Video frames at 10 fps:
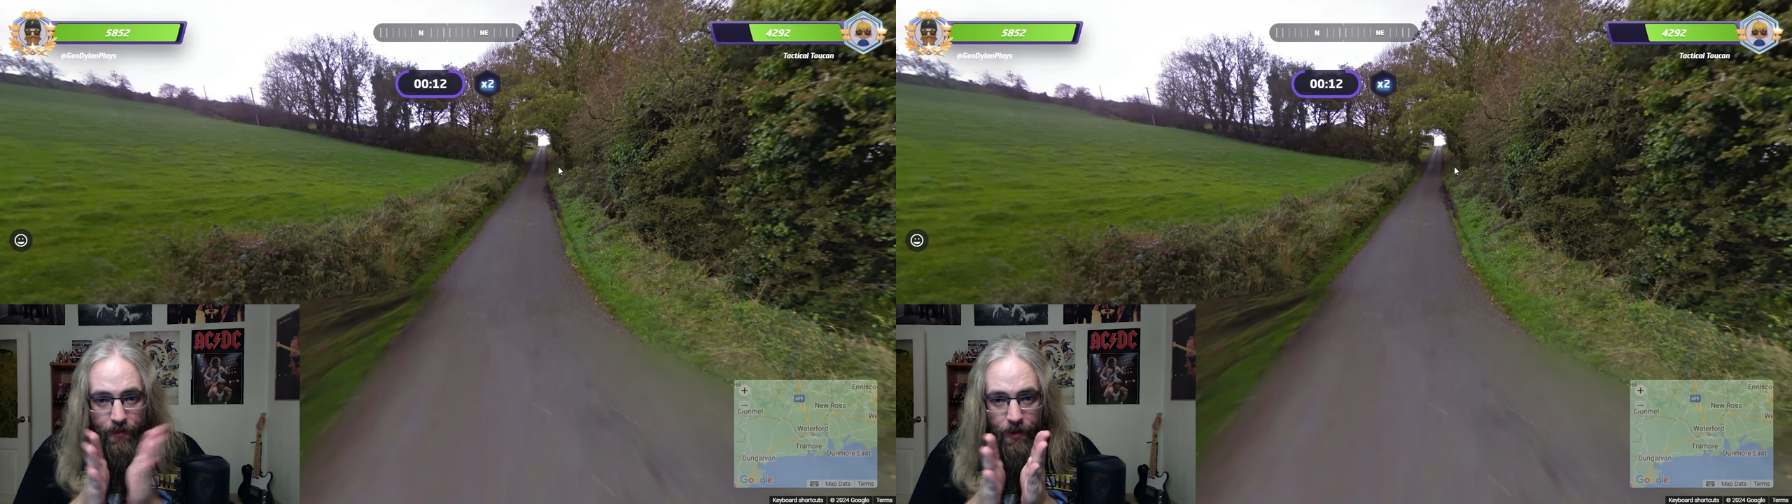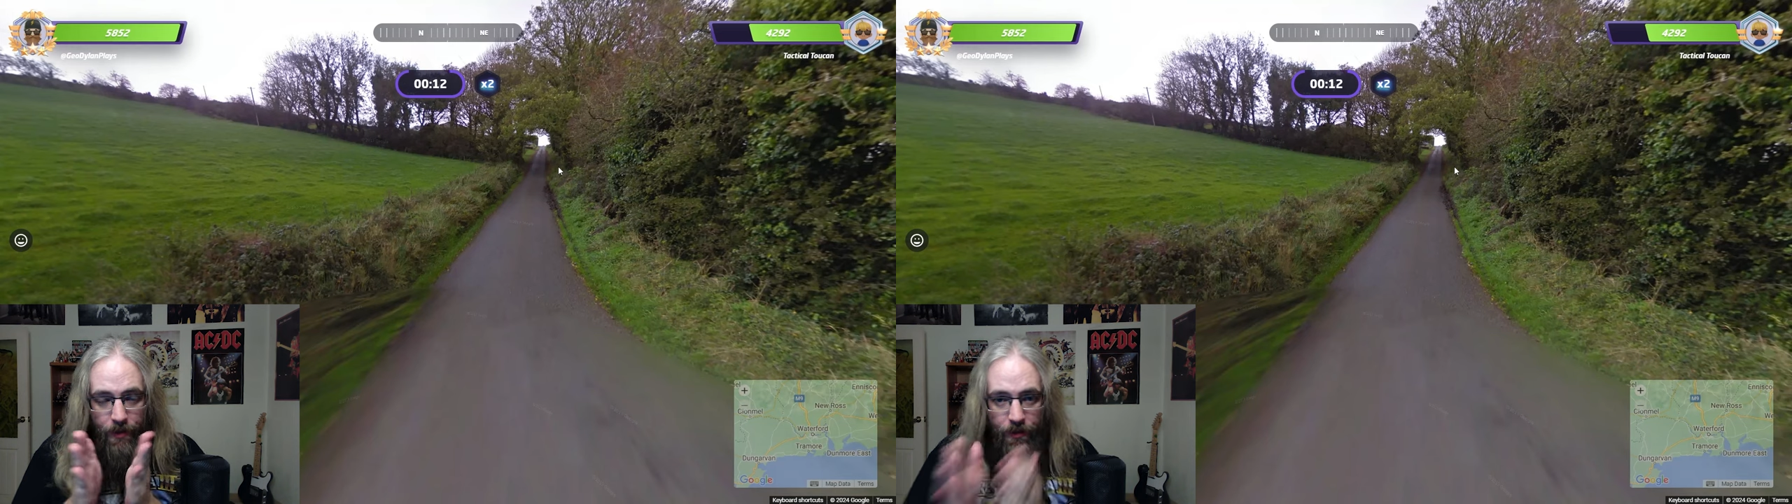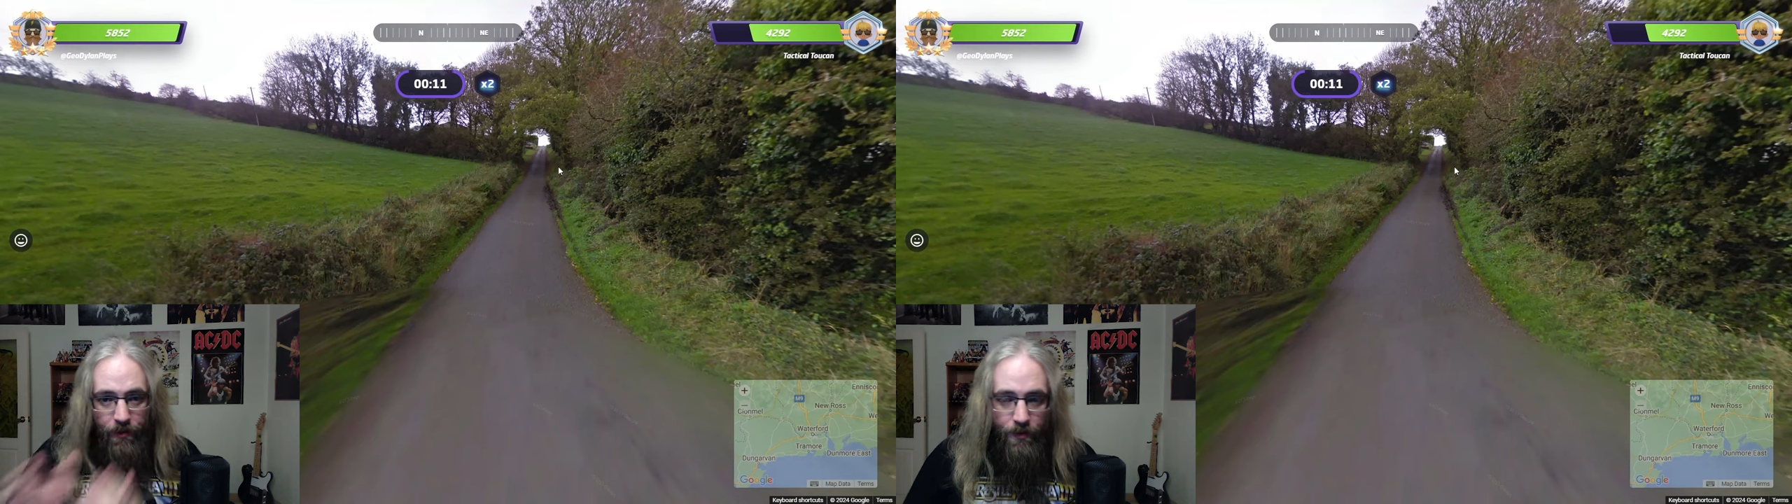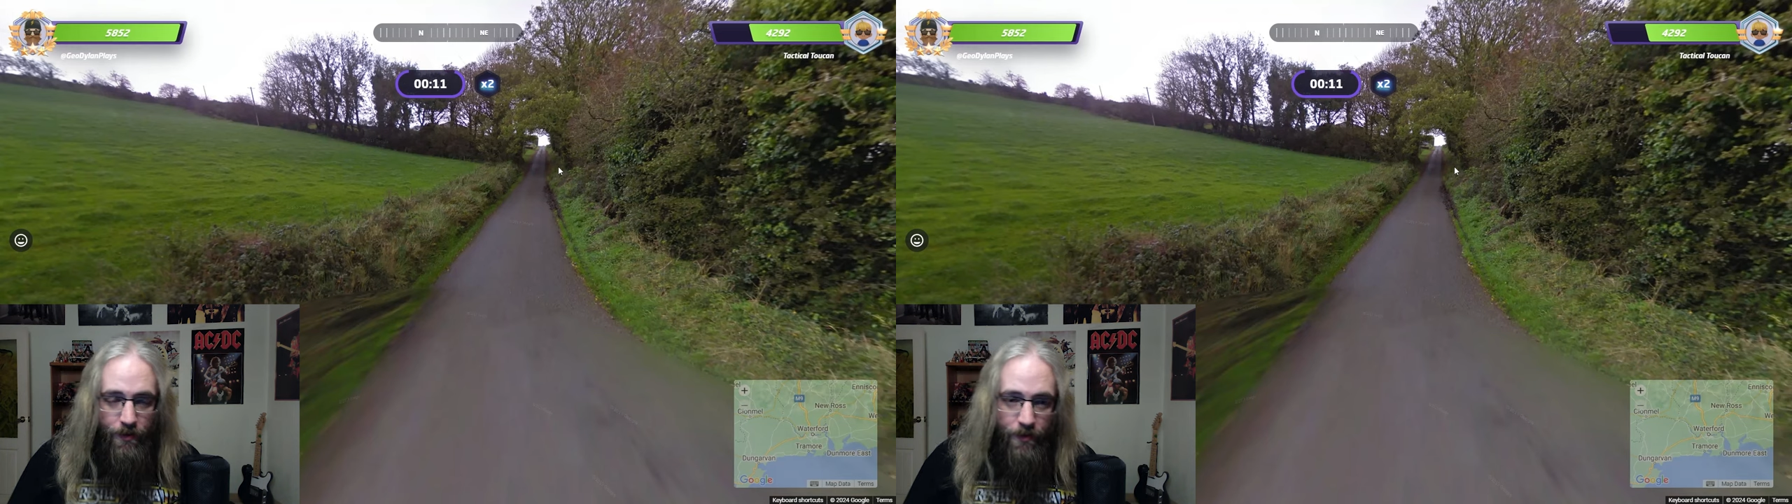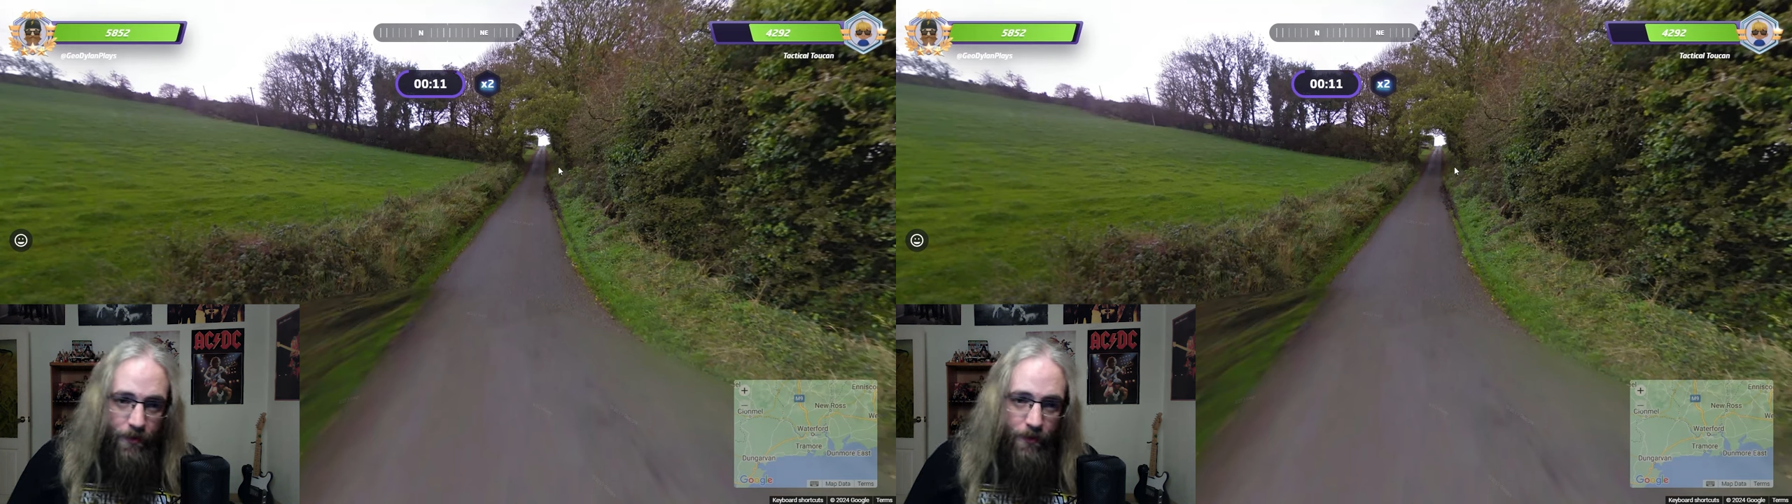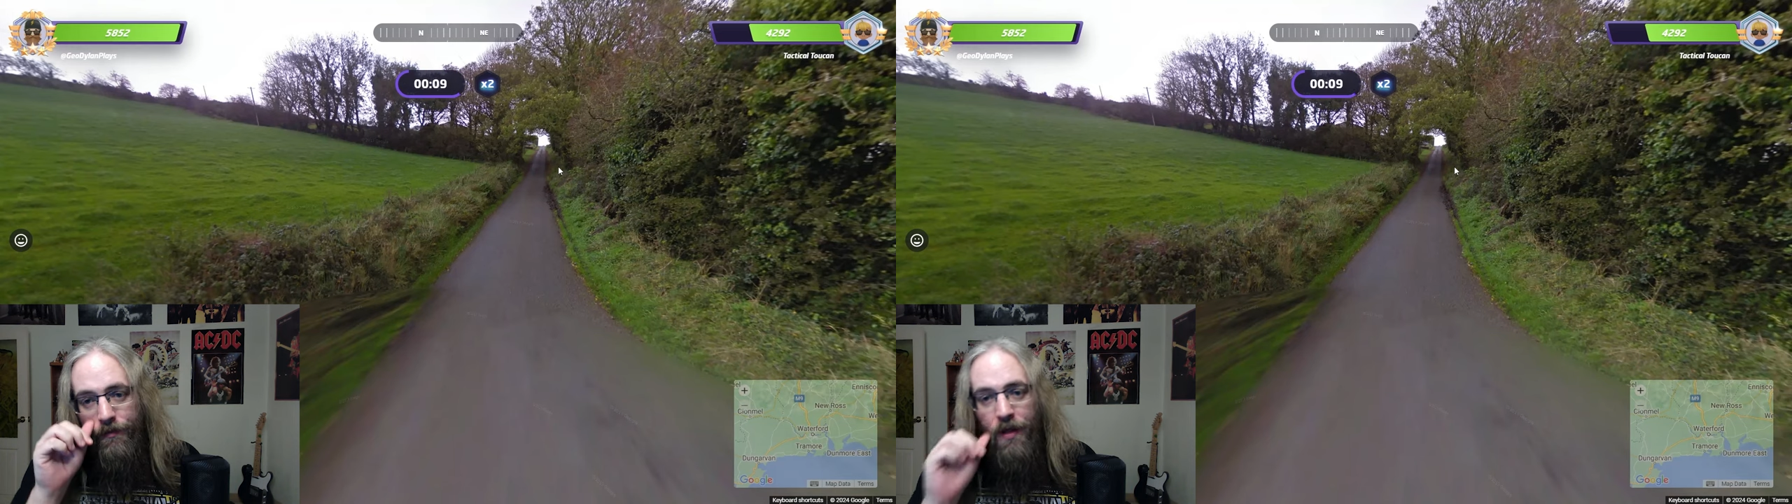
roads.